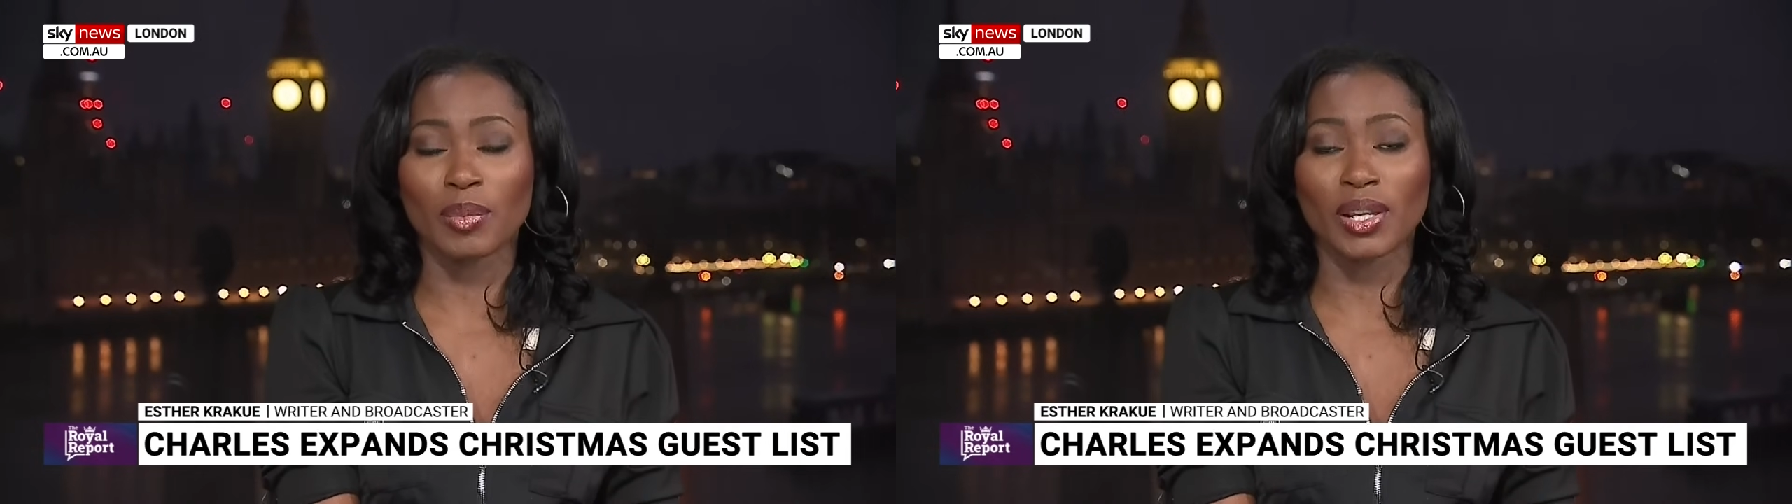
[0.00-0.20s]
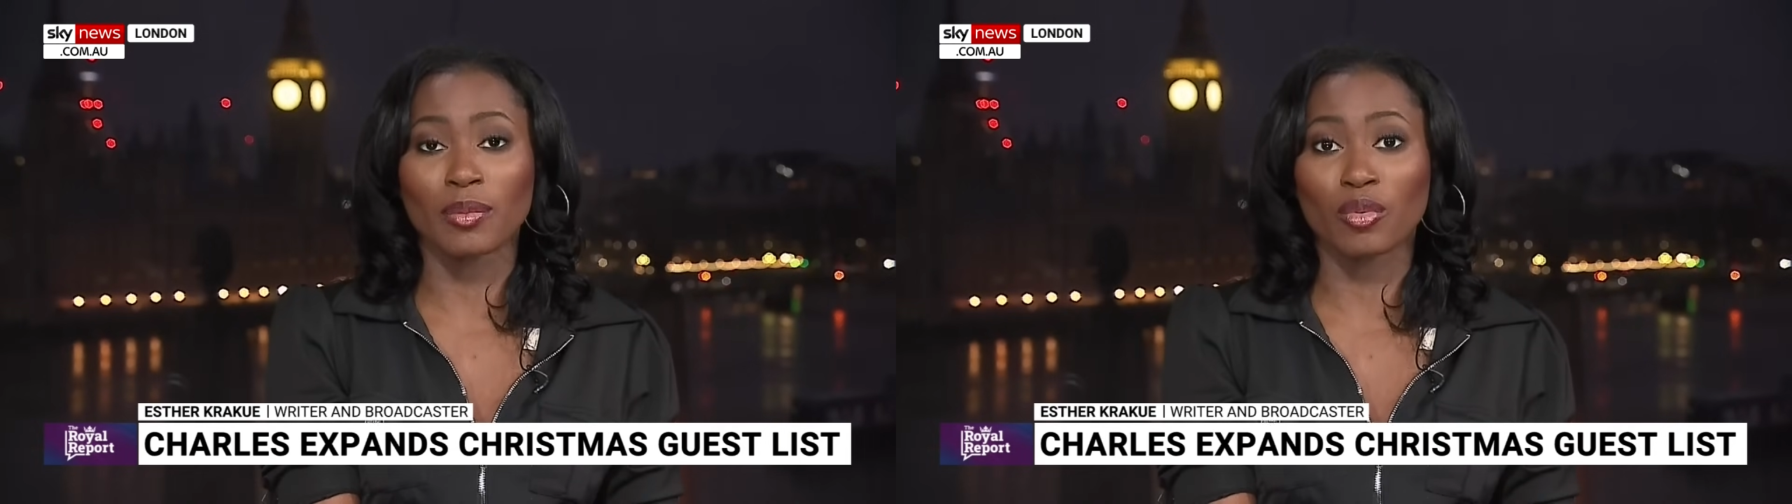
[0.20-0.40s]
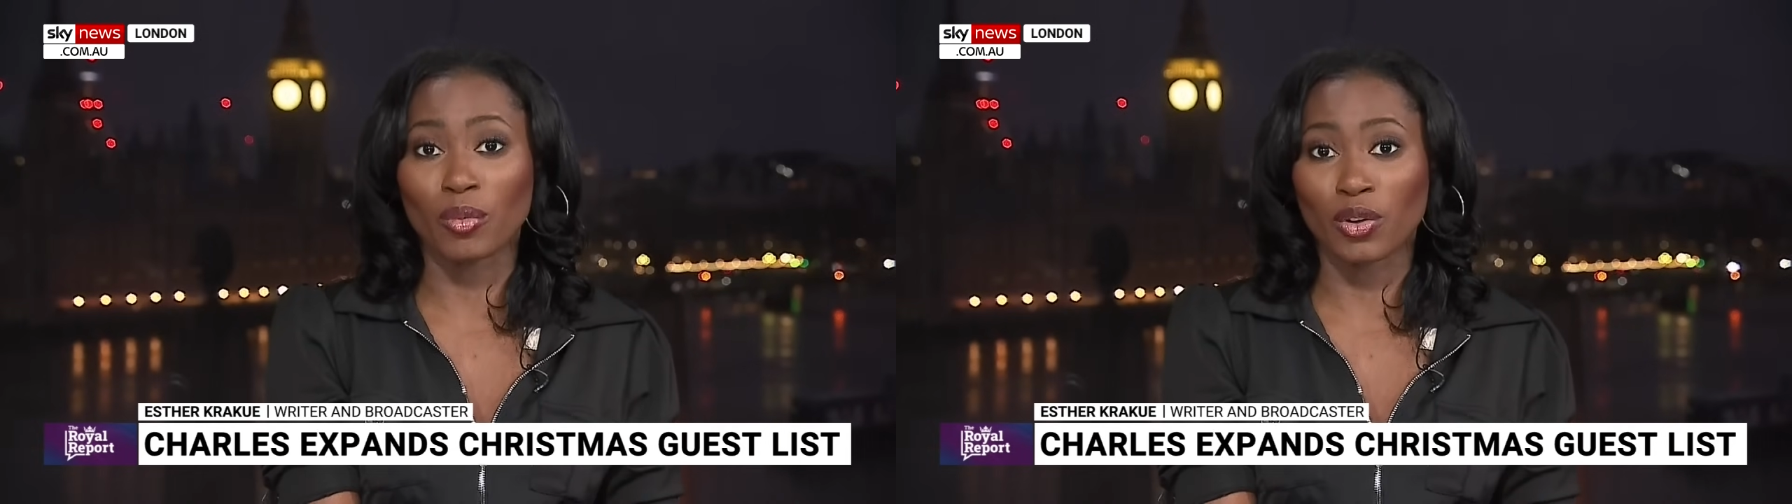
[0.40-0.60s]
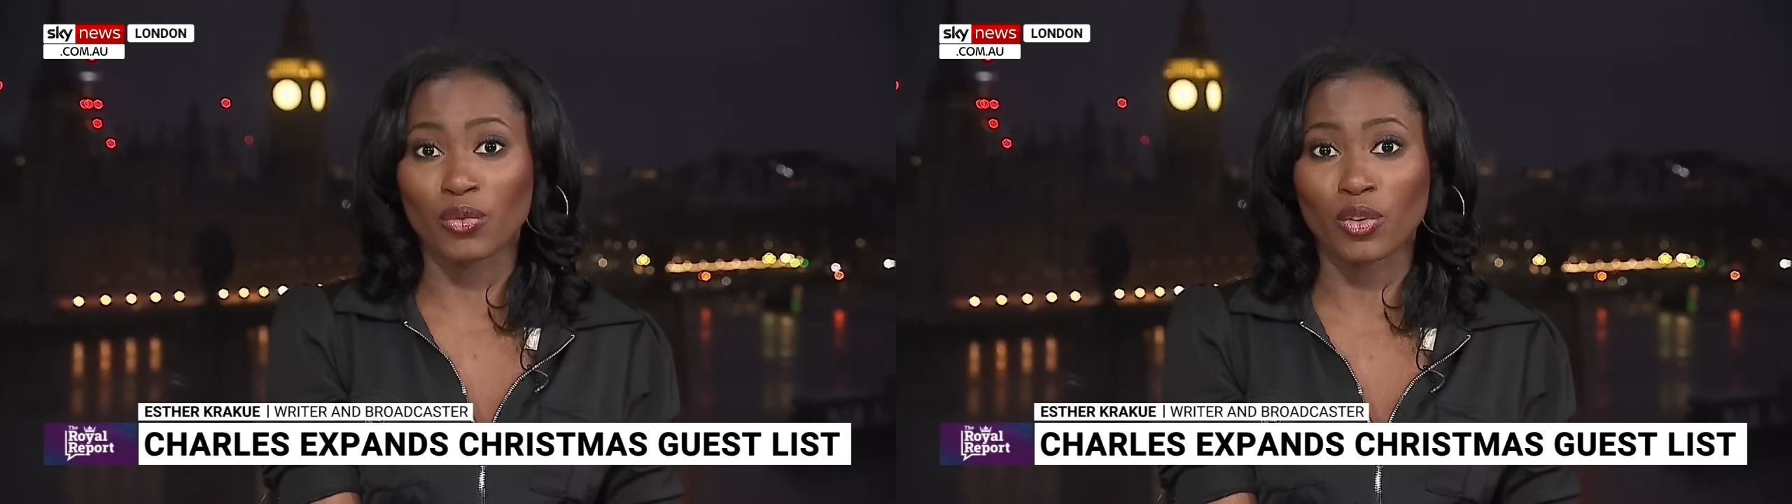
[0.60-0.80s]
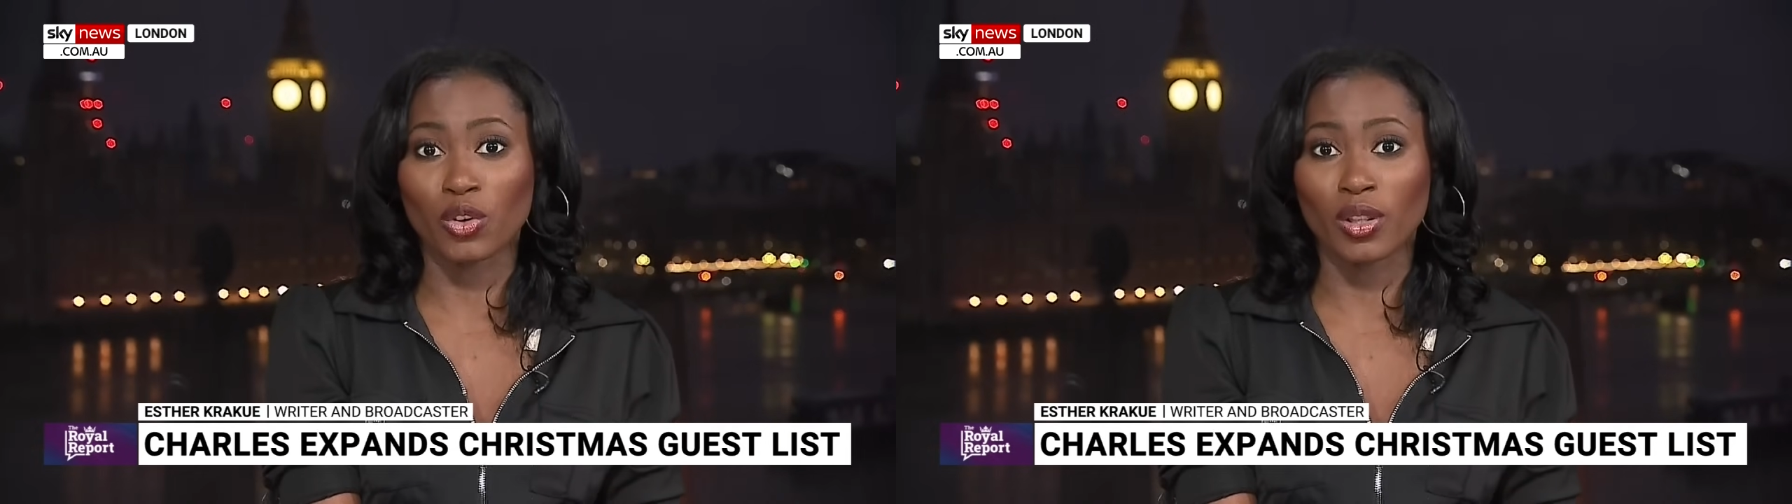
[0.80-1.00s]
played a prominent
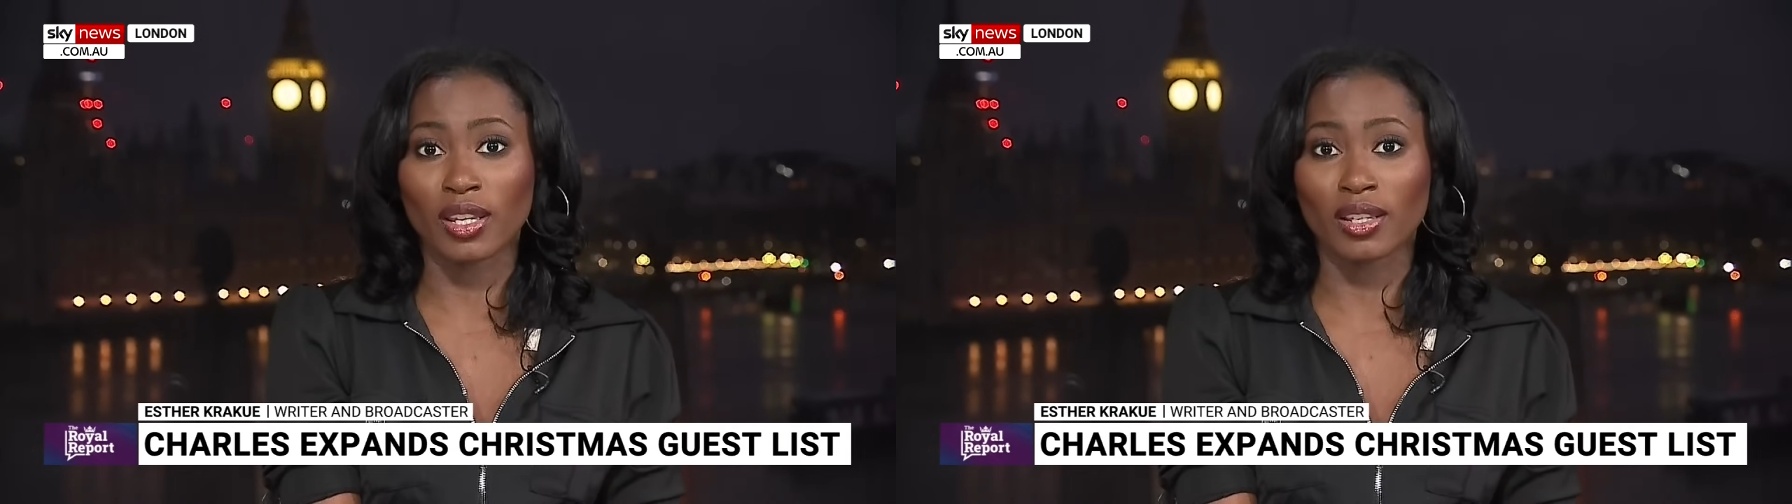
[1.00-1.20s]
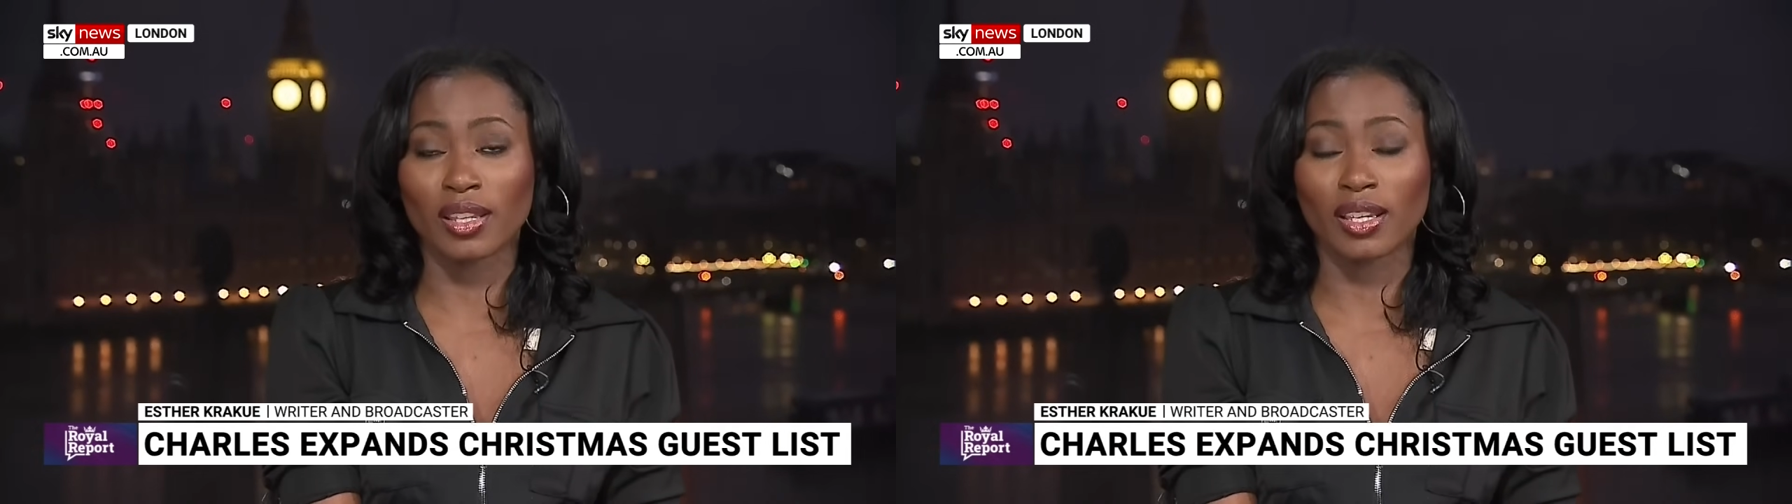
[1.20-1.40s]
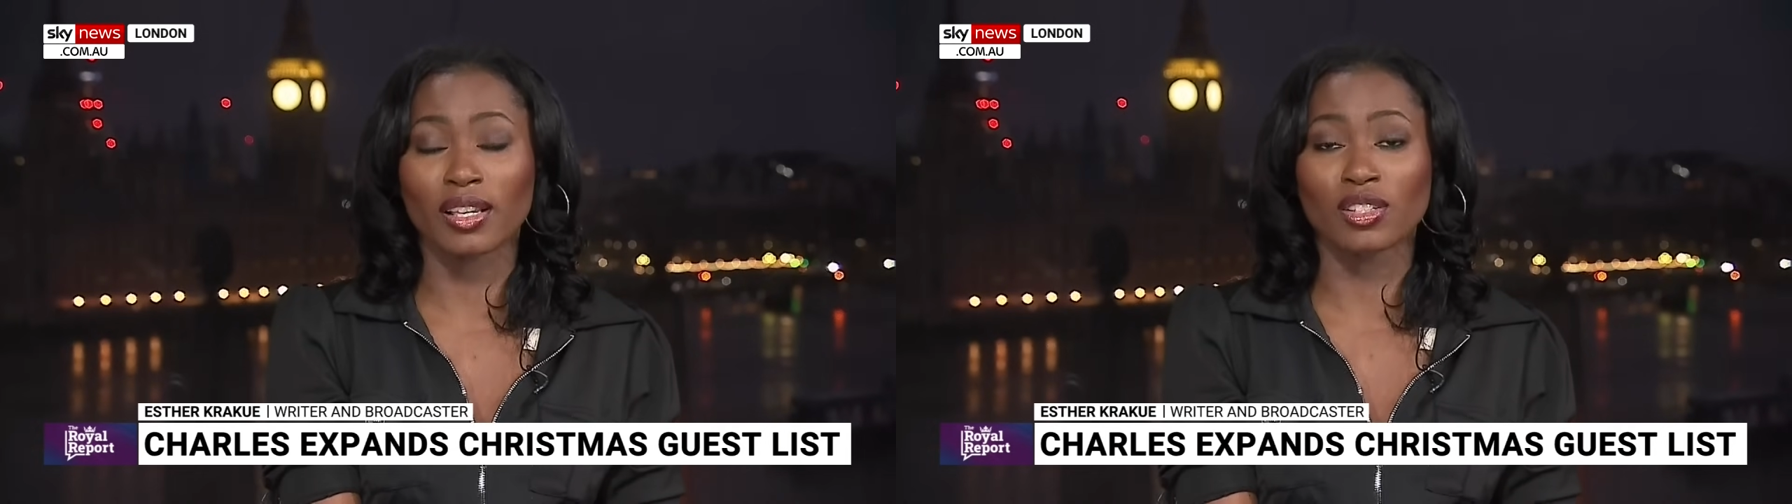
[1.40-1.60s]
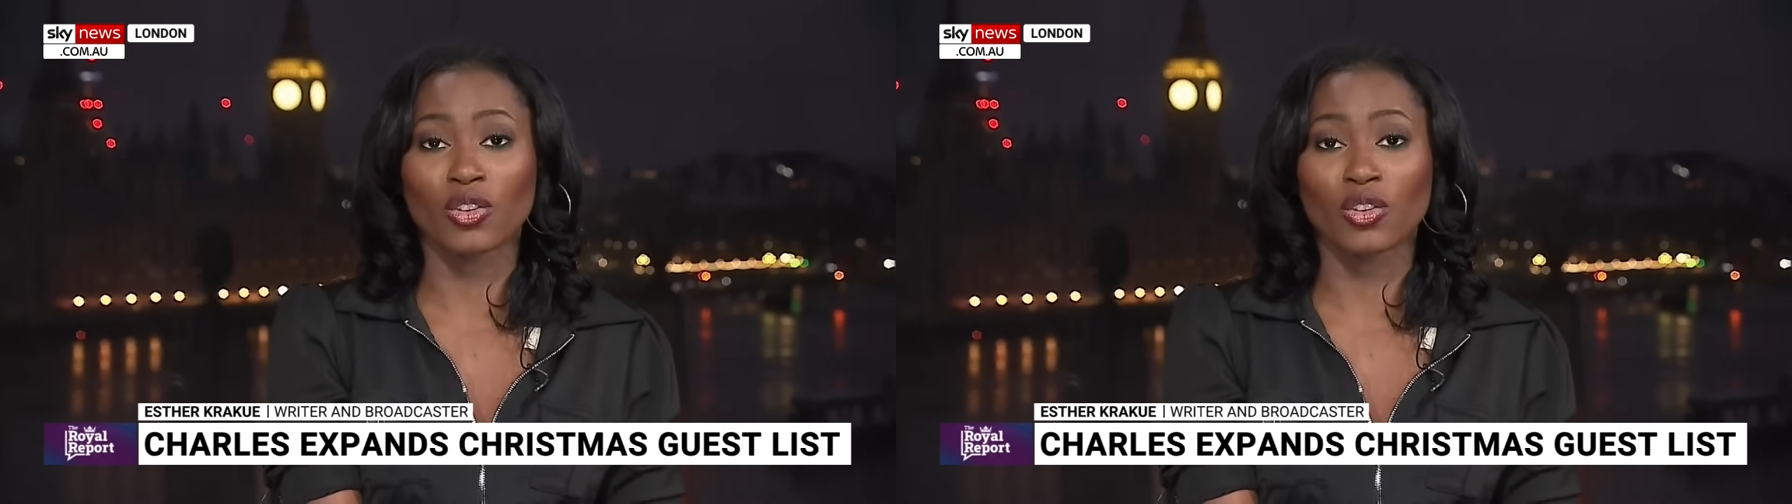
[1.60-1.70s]
role in the king's